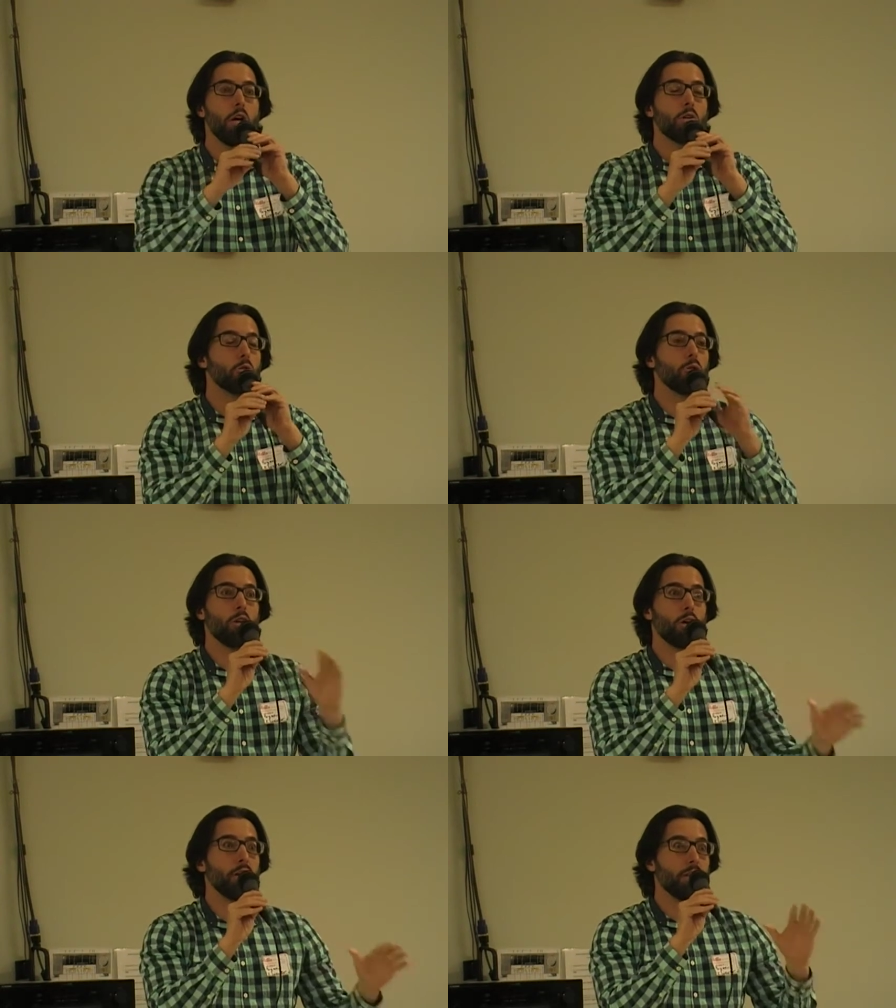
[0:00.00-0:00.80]
So
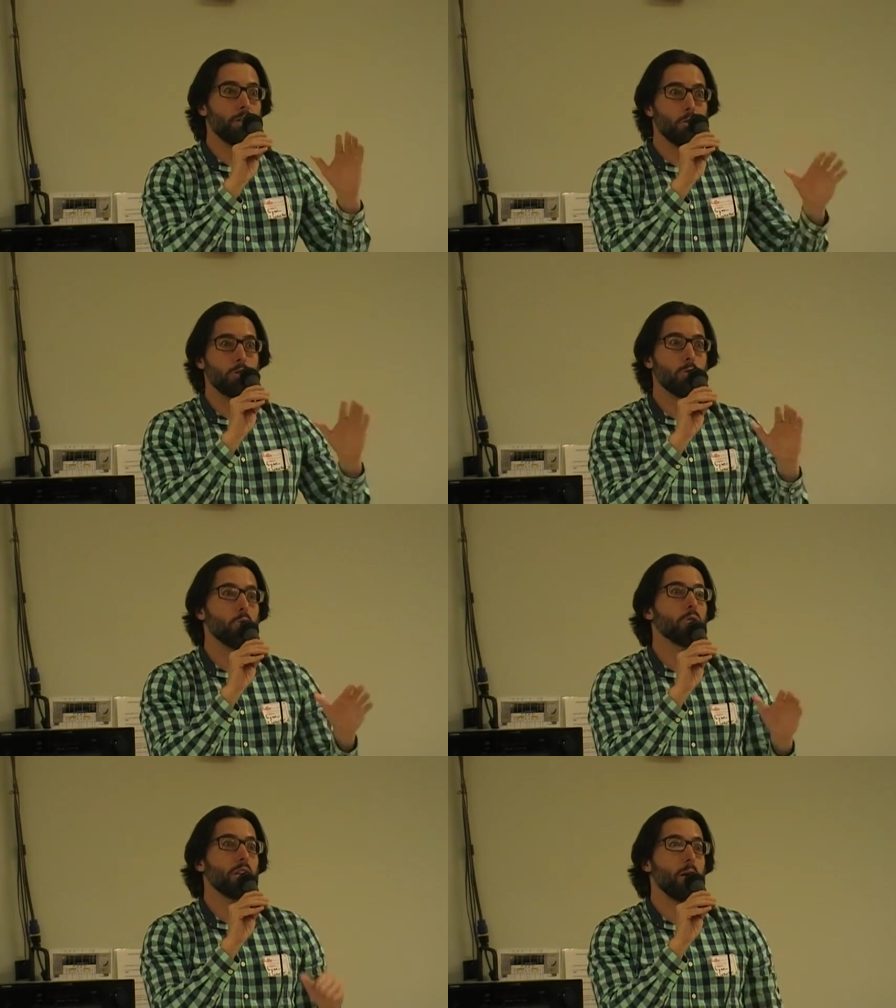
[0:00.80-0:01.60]
the, those
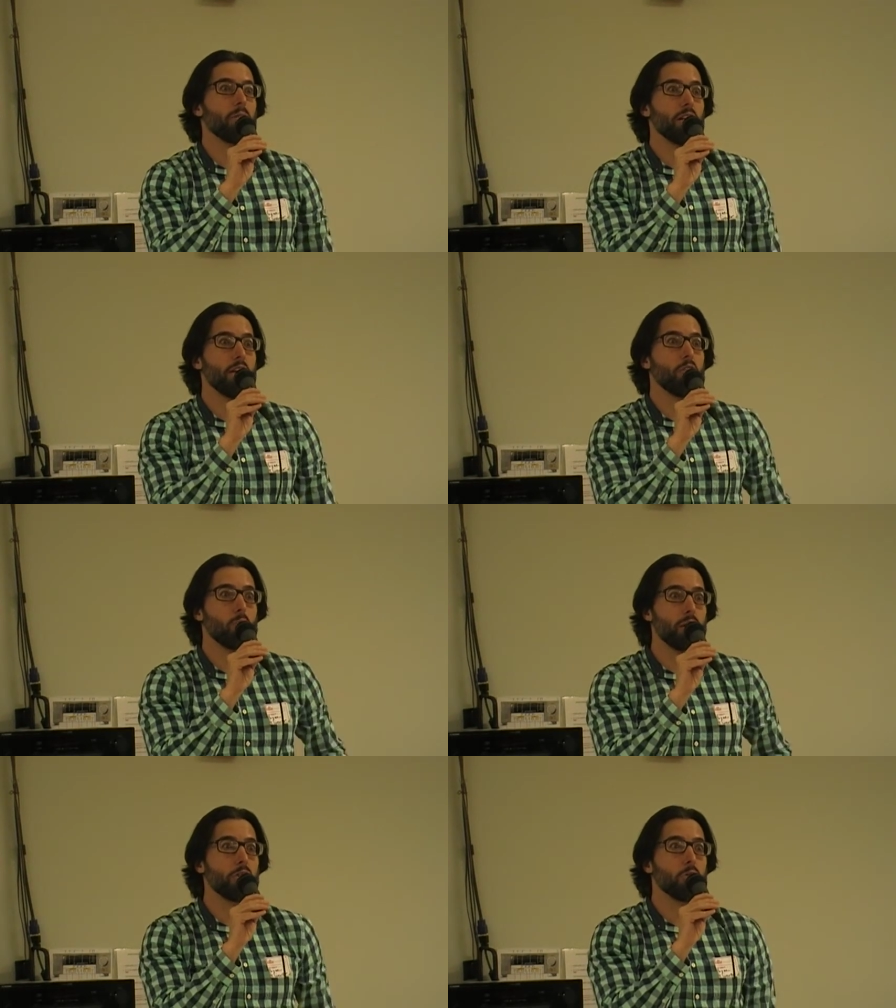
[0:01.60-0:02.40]
tools, I believe, if
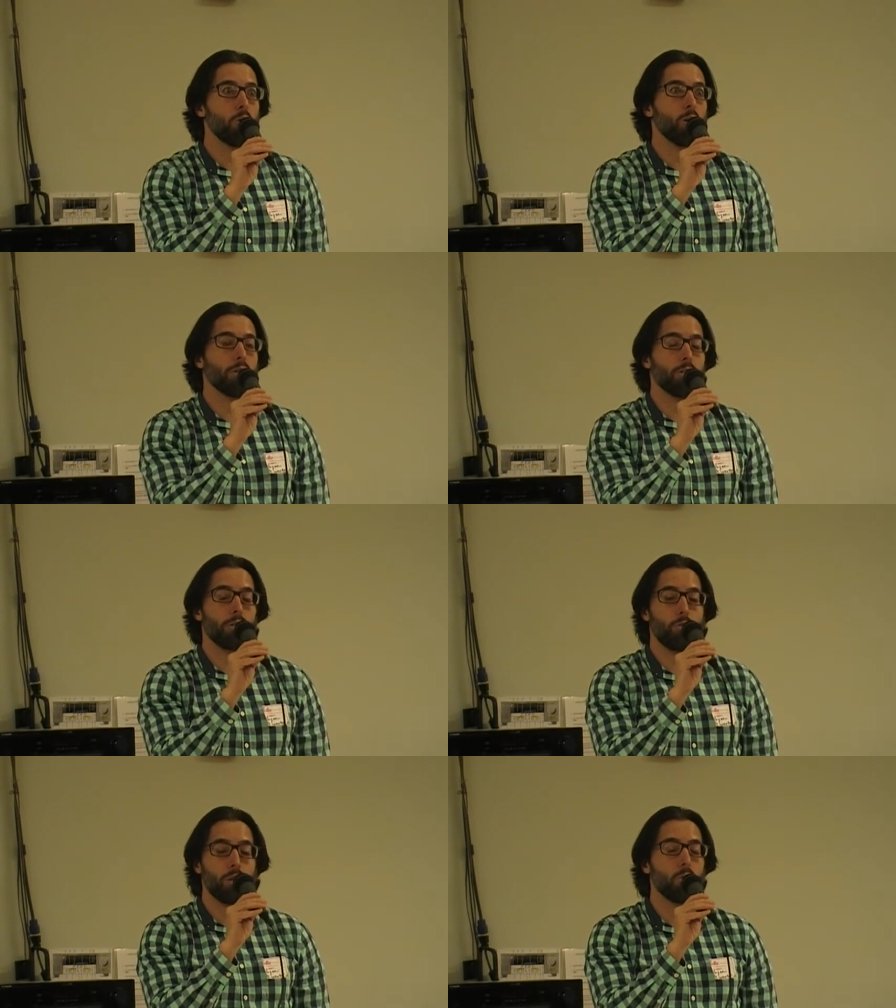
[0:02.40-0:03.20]
we do our
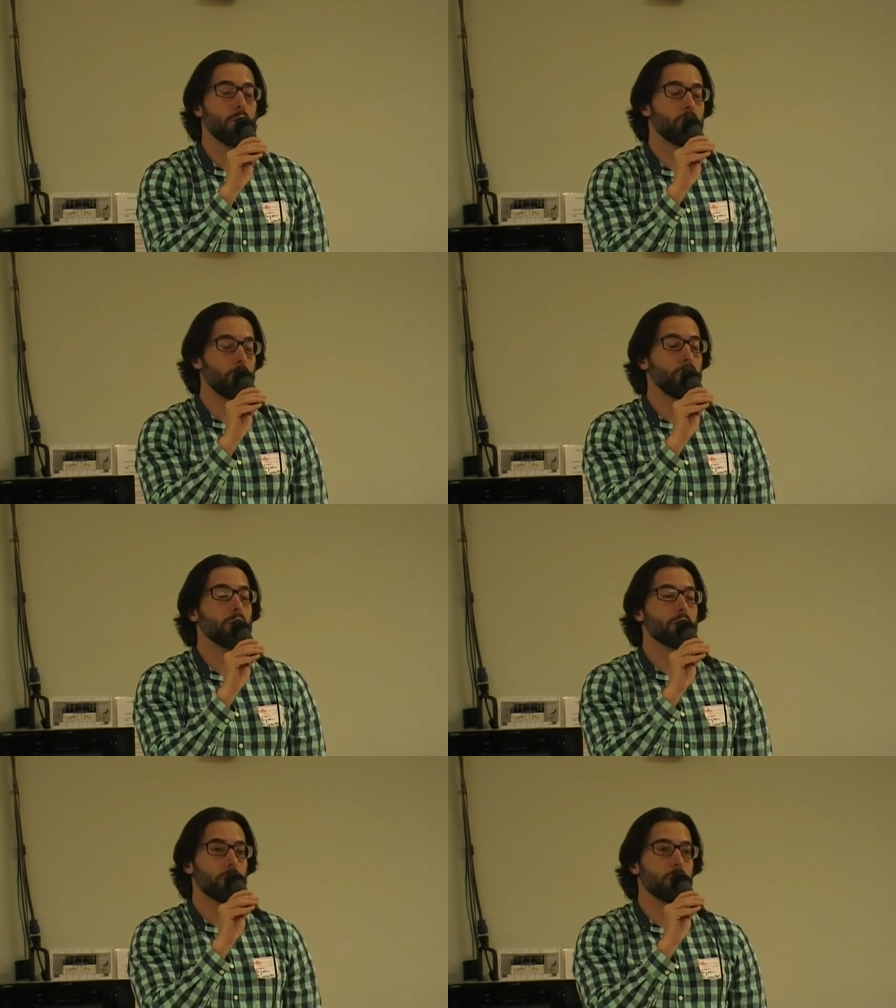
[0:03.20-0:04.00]
if we do our due
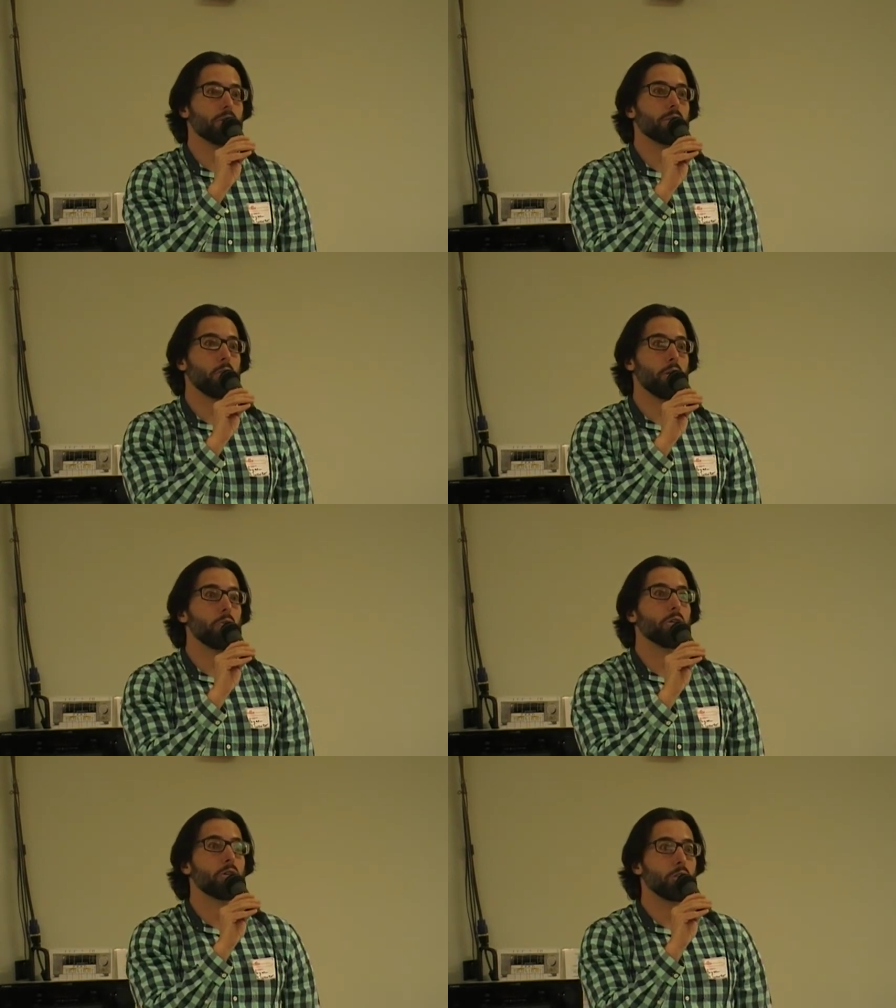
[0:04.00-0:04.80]
diligence and we do
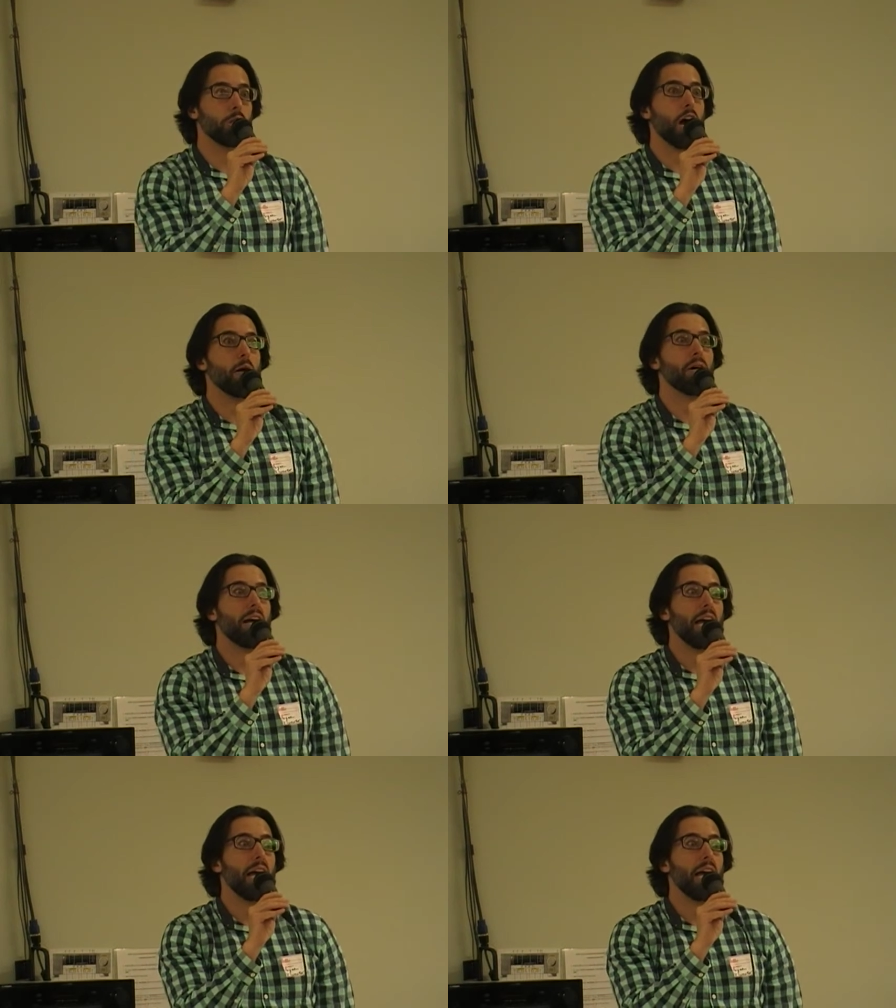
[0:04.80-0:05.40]
a good job,